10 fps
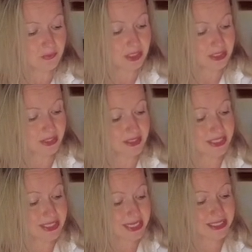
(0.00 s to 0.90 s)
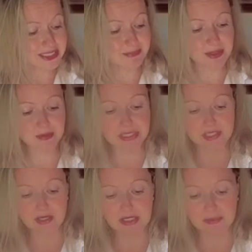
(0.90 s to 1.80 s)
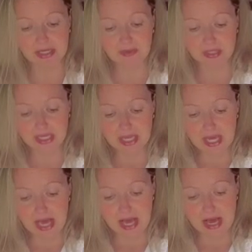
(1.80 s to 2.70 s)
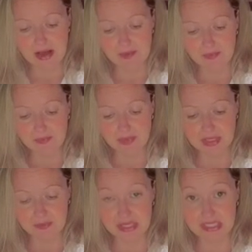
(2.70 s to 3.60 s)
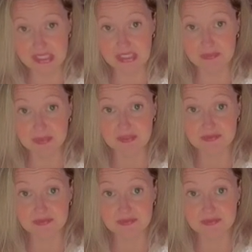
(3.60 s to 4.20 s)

Now the next tape I want to talk about, um, it makes it a little bit of